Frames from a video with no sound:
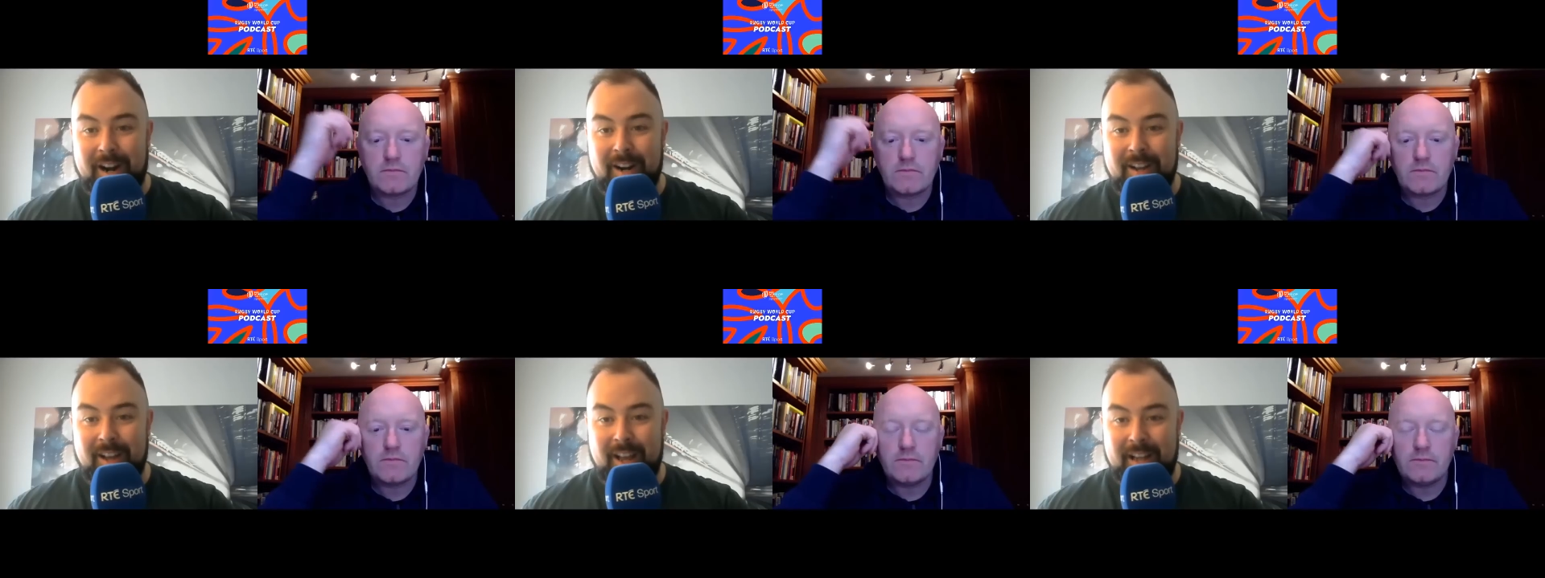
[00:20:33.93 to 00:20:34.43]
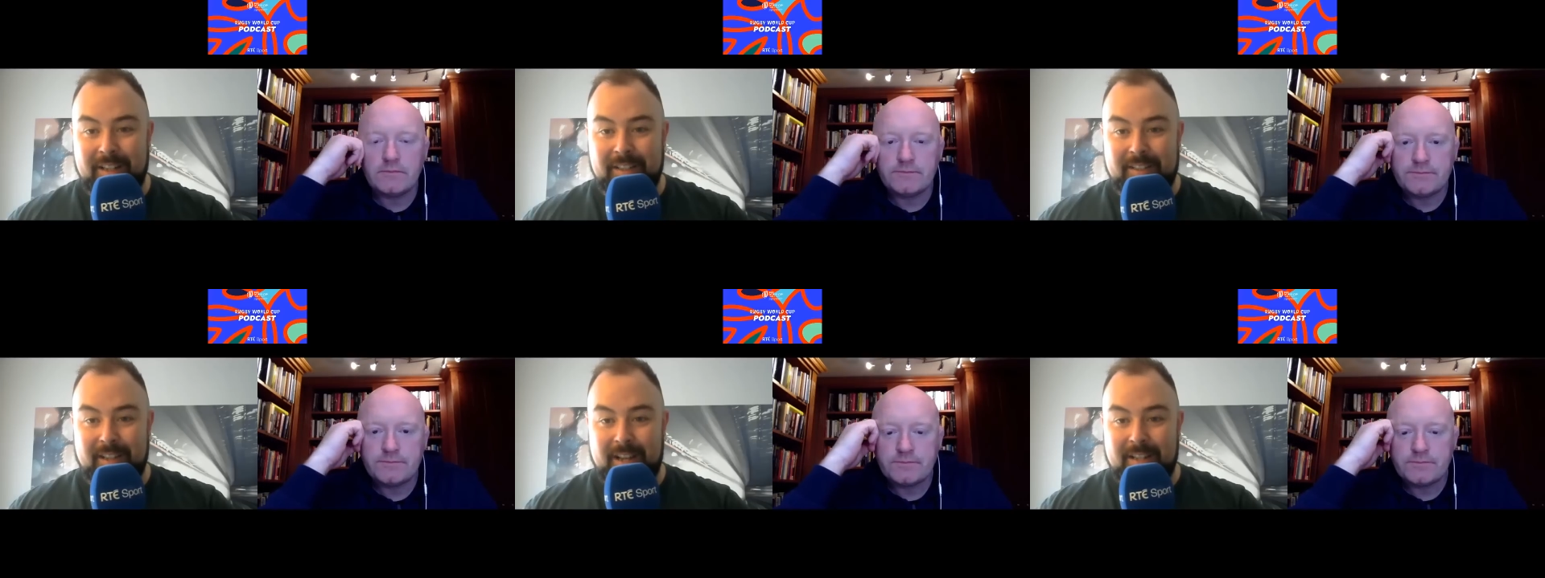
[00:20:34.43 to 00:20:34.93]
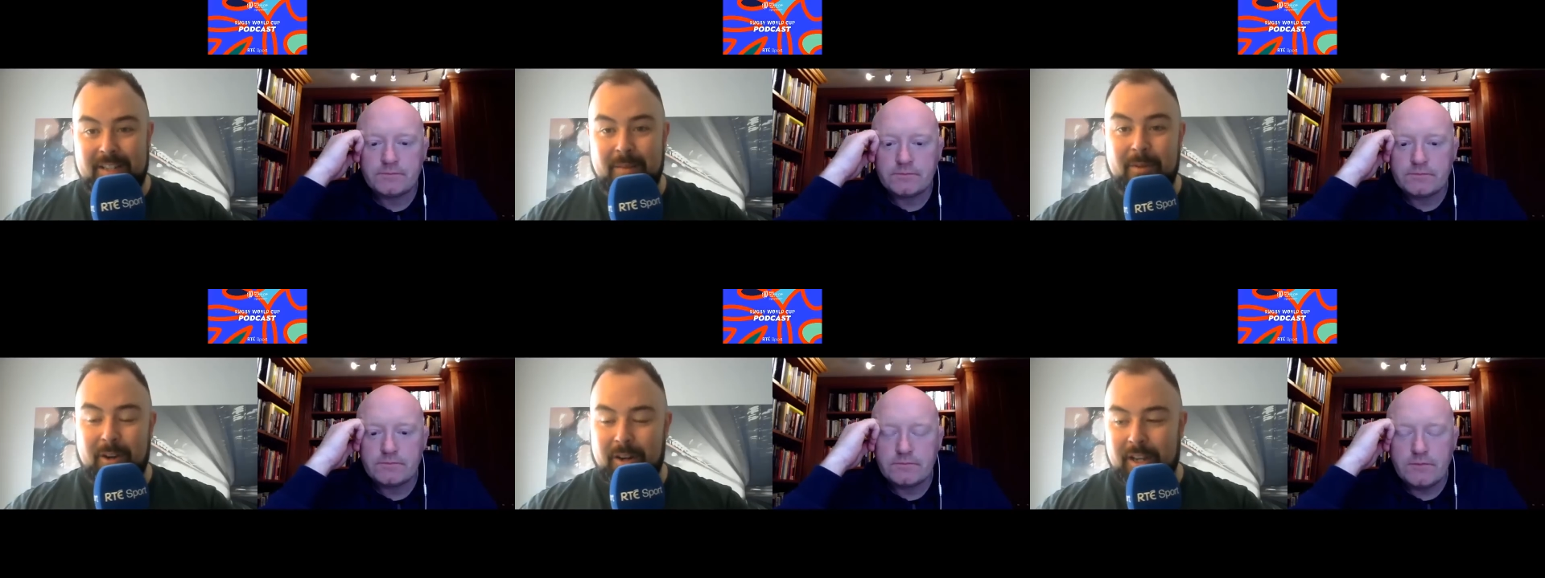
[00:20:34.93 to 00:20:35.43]
Speaker 1: are. And and
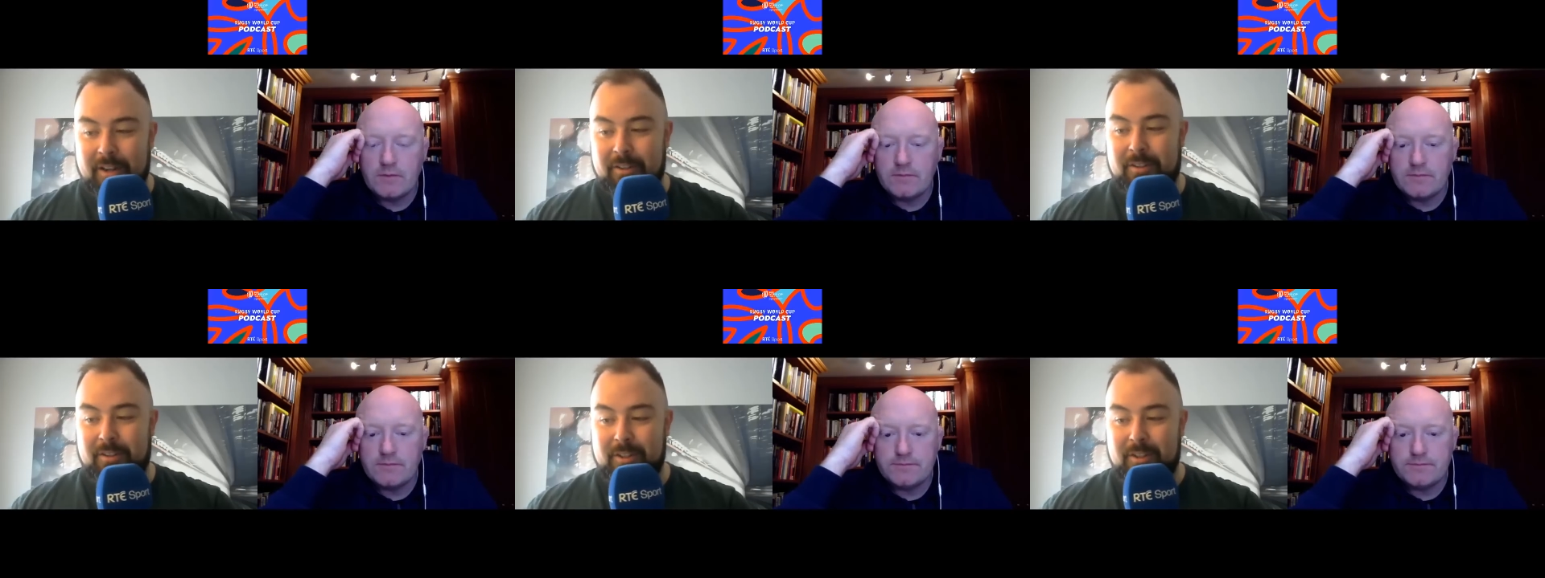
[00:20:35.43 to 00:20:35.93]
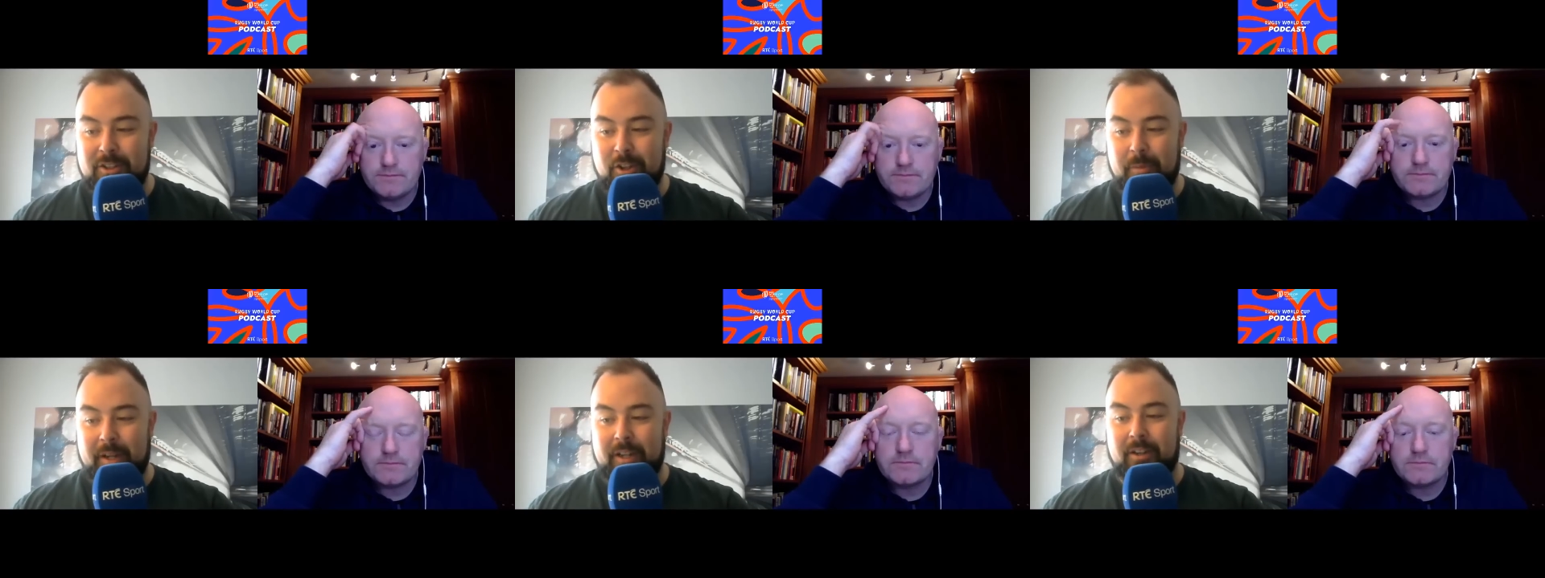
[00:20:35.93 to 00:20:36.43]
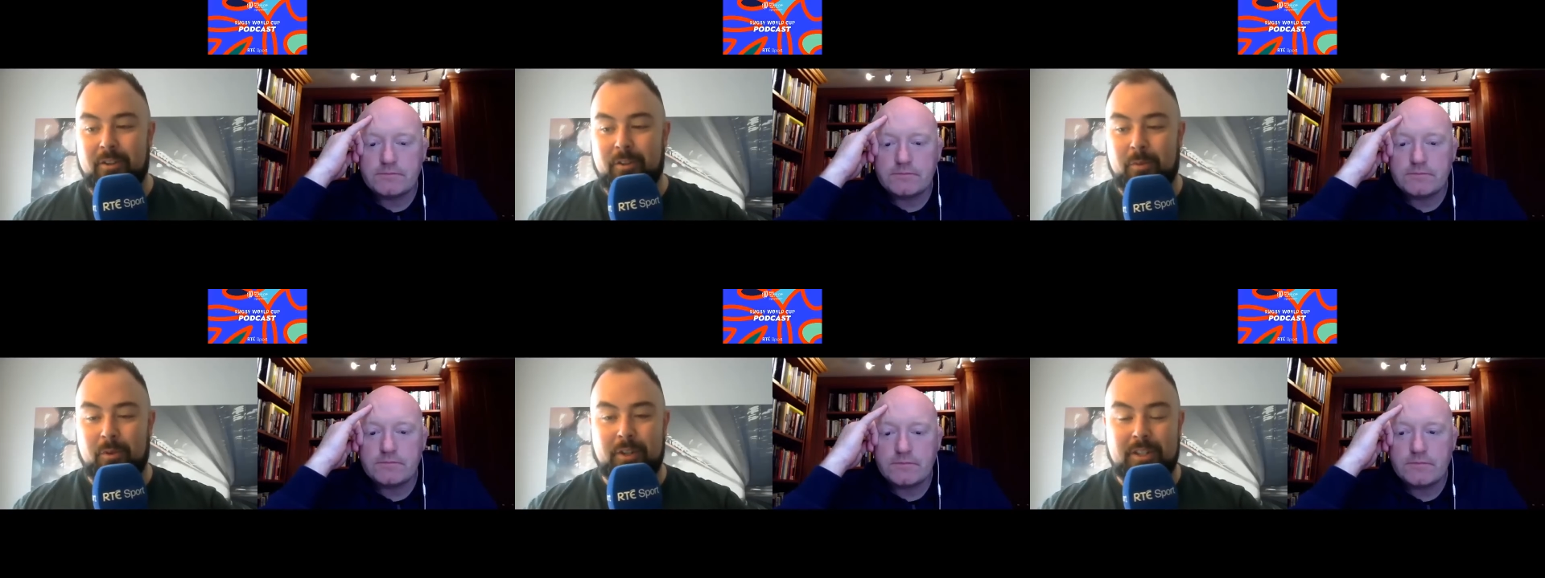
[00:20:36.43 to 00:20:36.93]
similarly, you know, to, to go back on
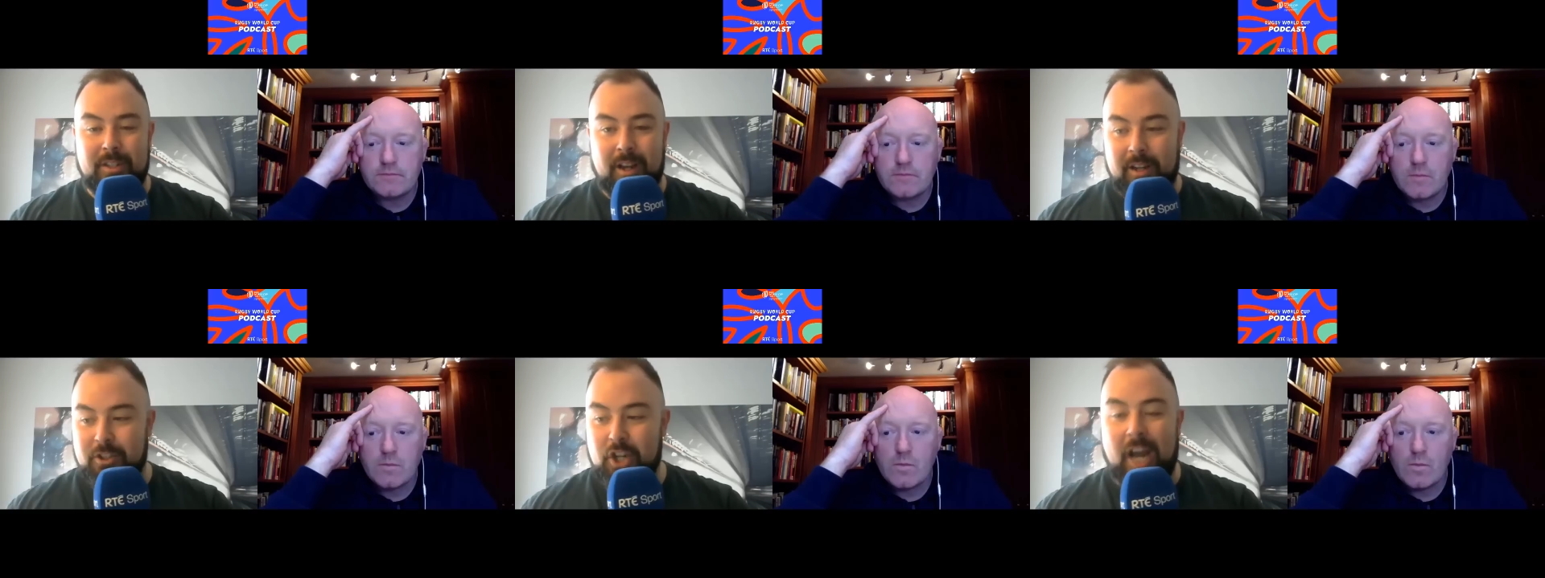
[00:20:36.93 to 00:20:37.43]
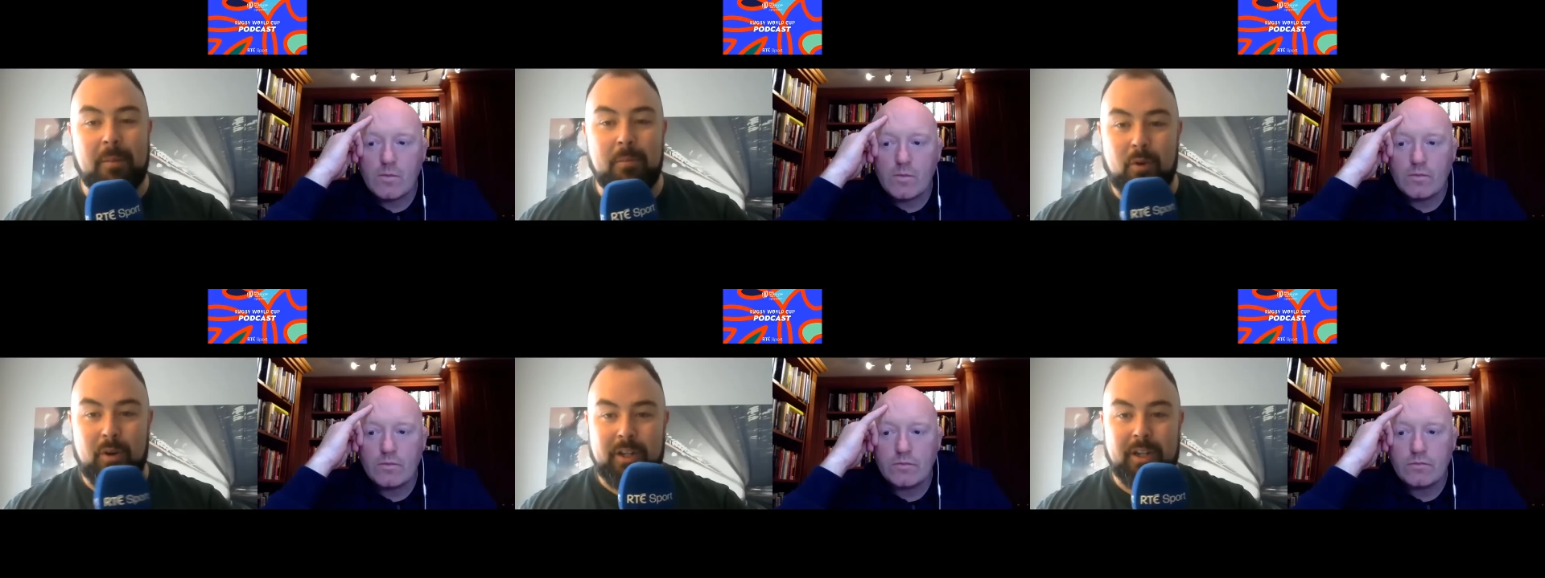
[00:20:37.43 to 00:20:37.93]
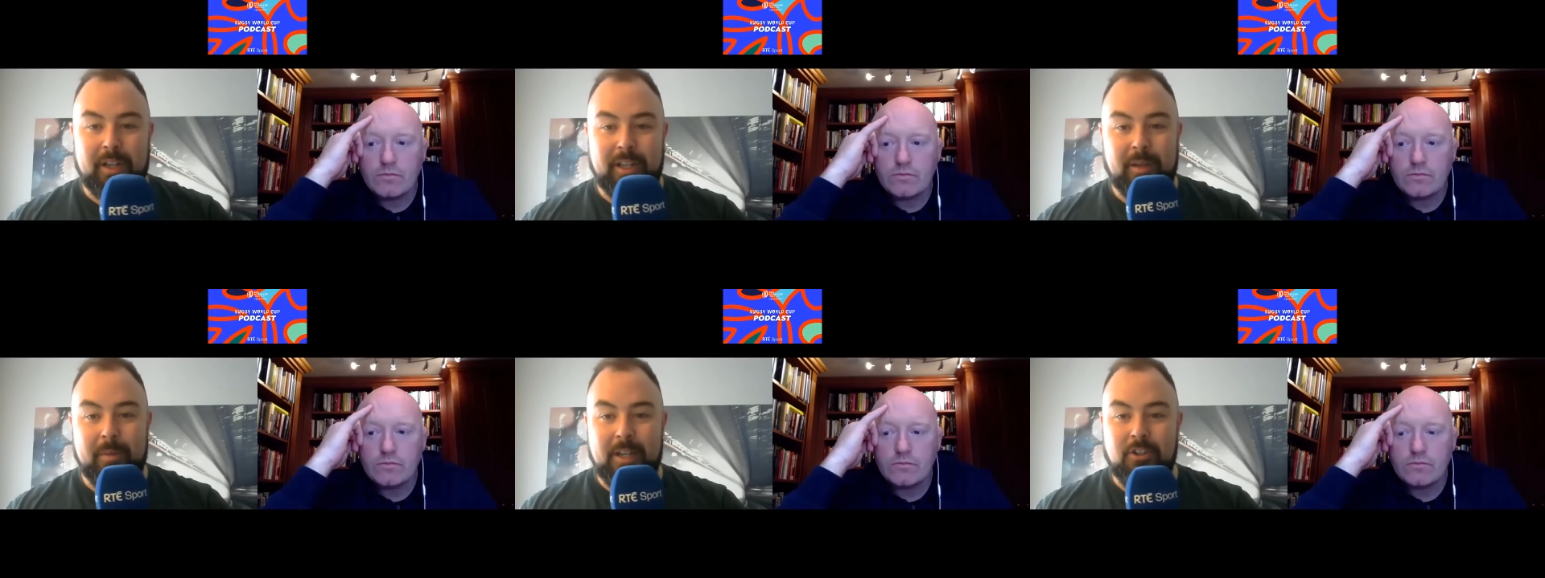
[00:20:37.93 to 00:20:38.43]
another point on Jac Morgan,
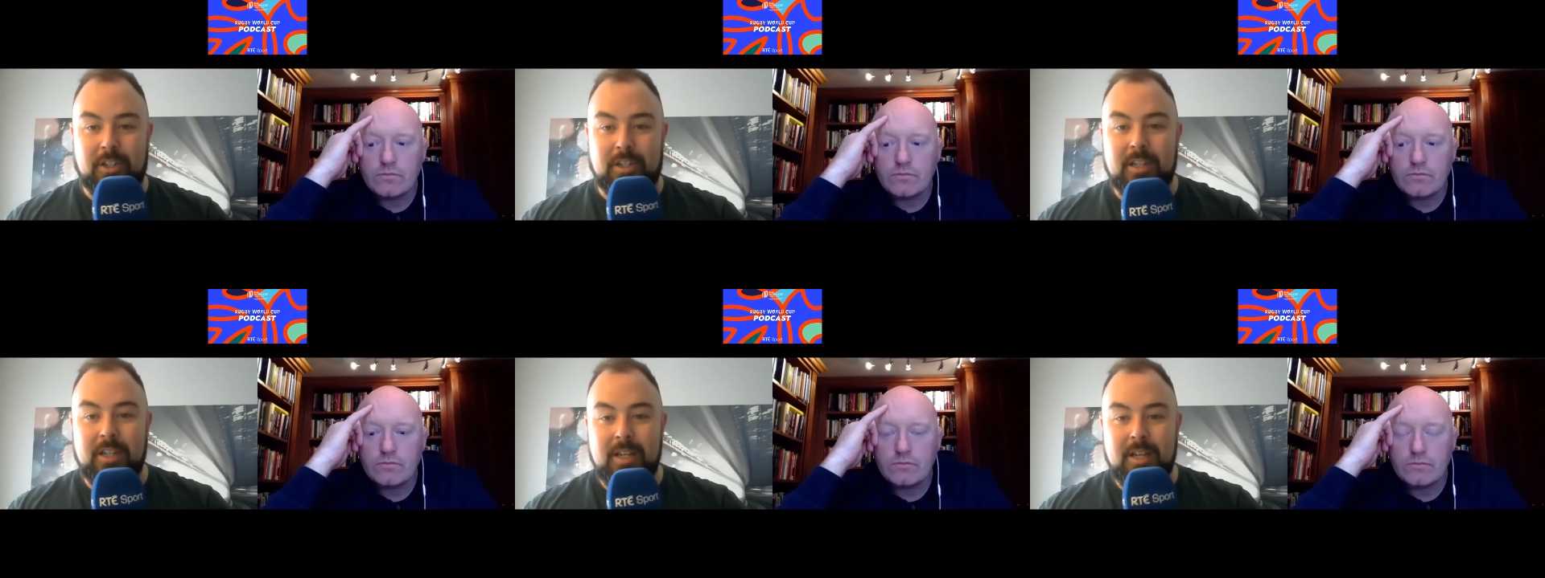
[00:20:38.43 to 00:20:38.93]
like you mentioned,